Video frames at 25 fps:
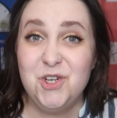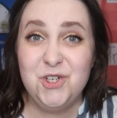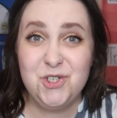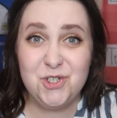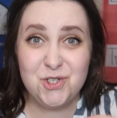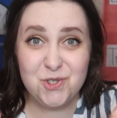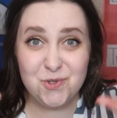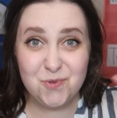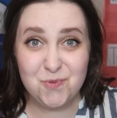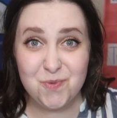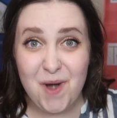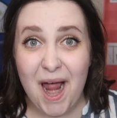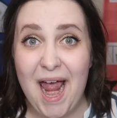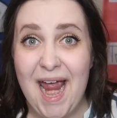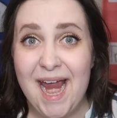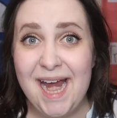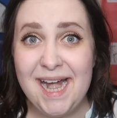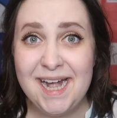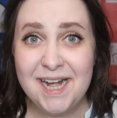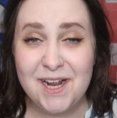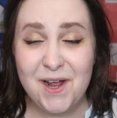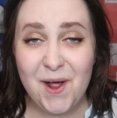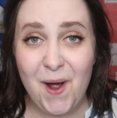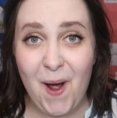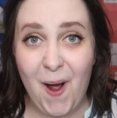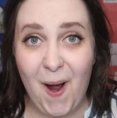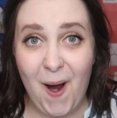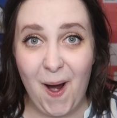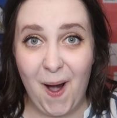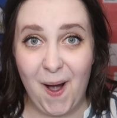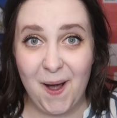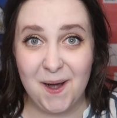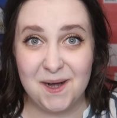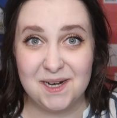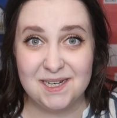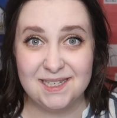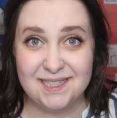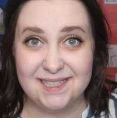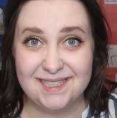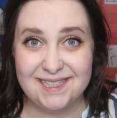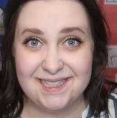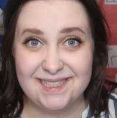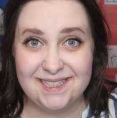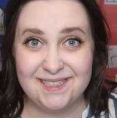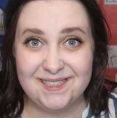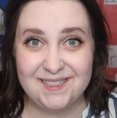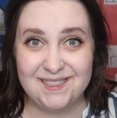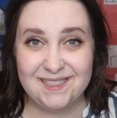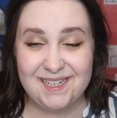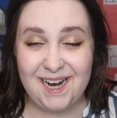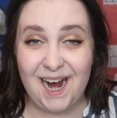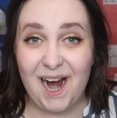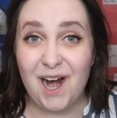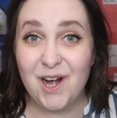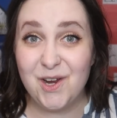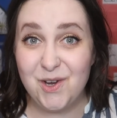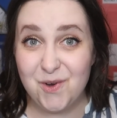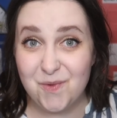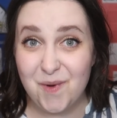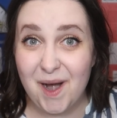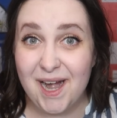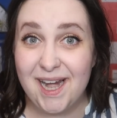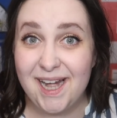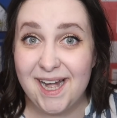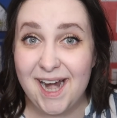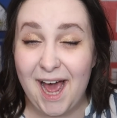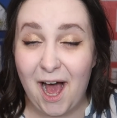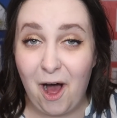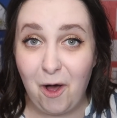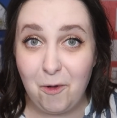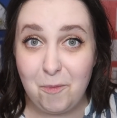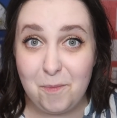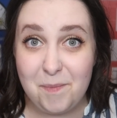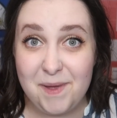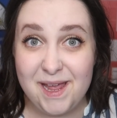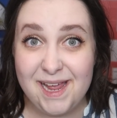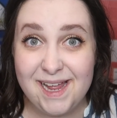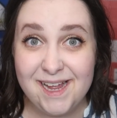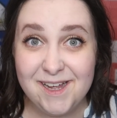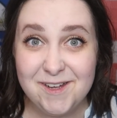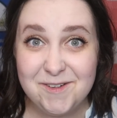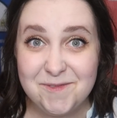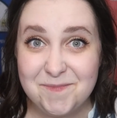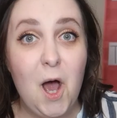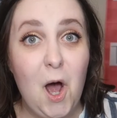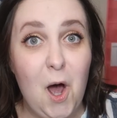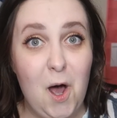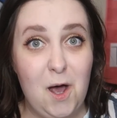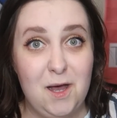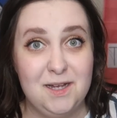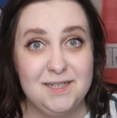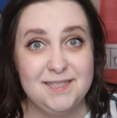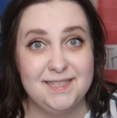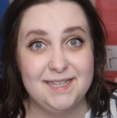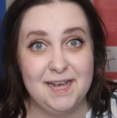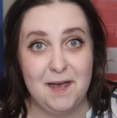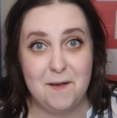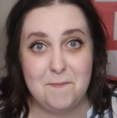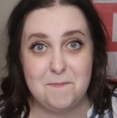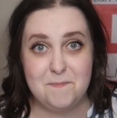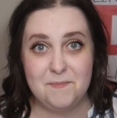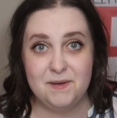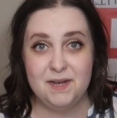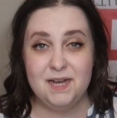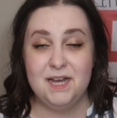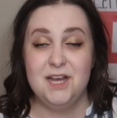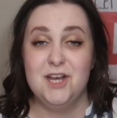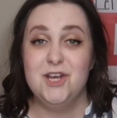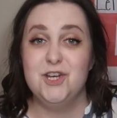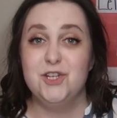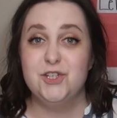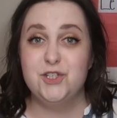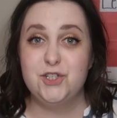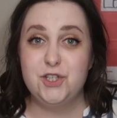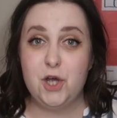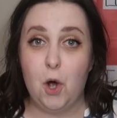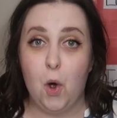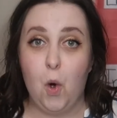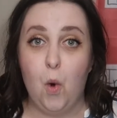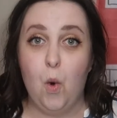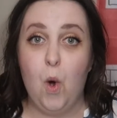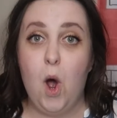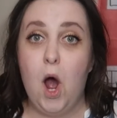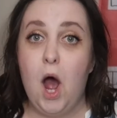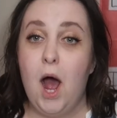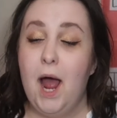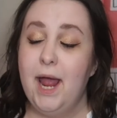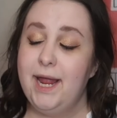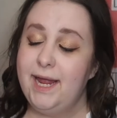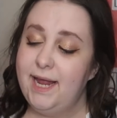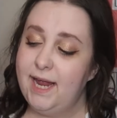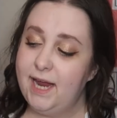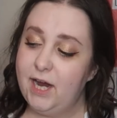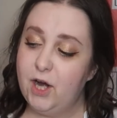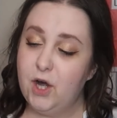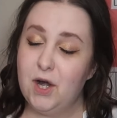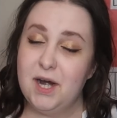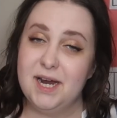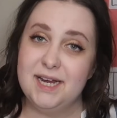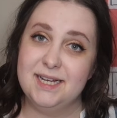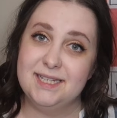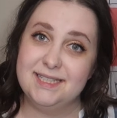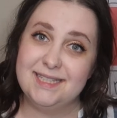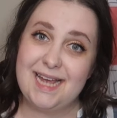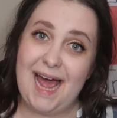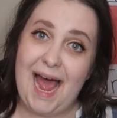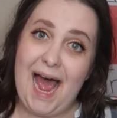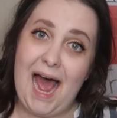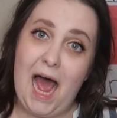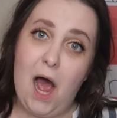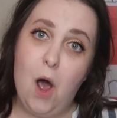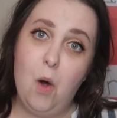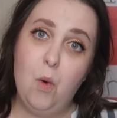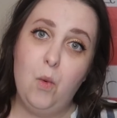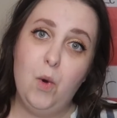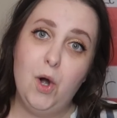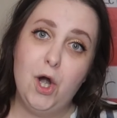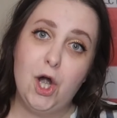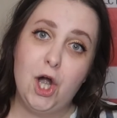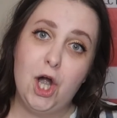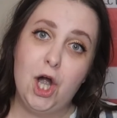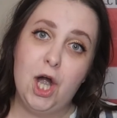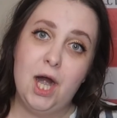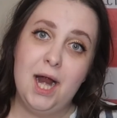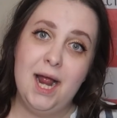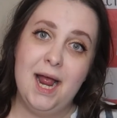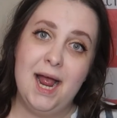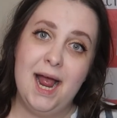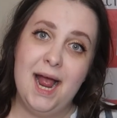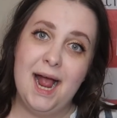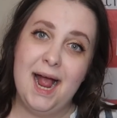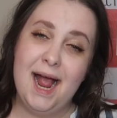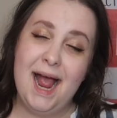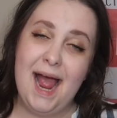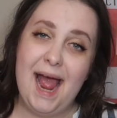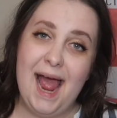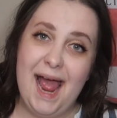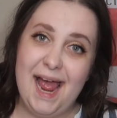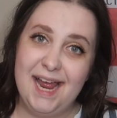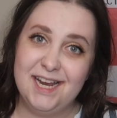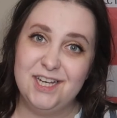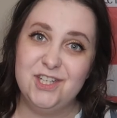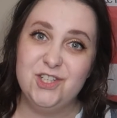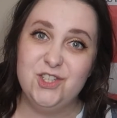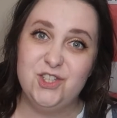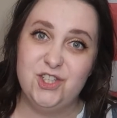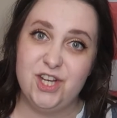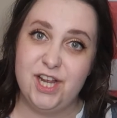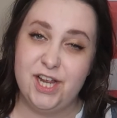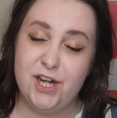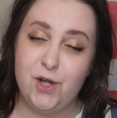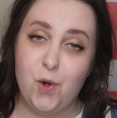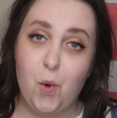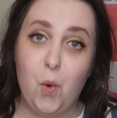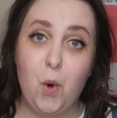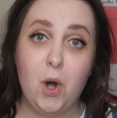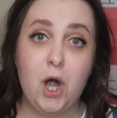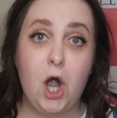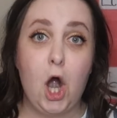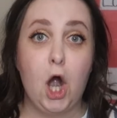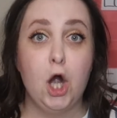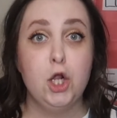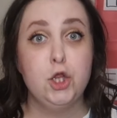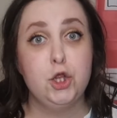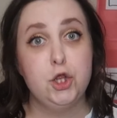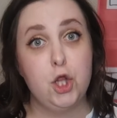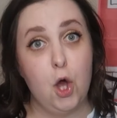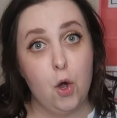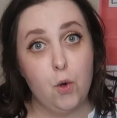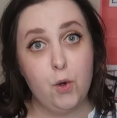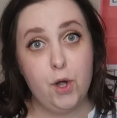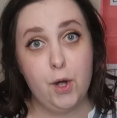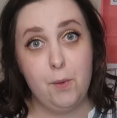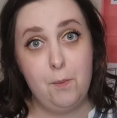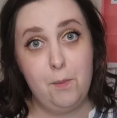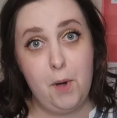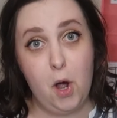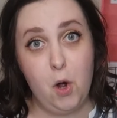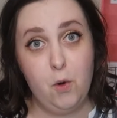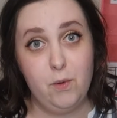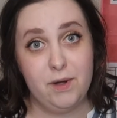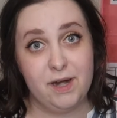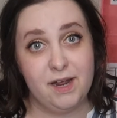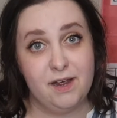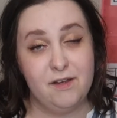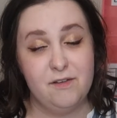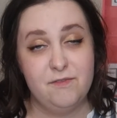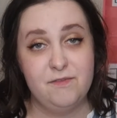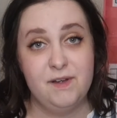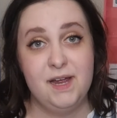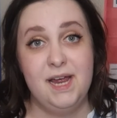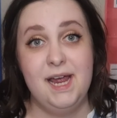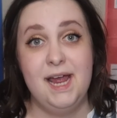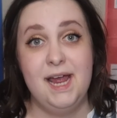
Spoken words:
train cars. Are you ready to help me? Awesome. So here is our engine or our locomotive,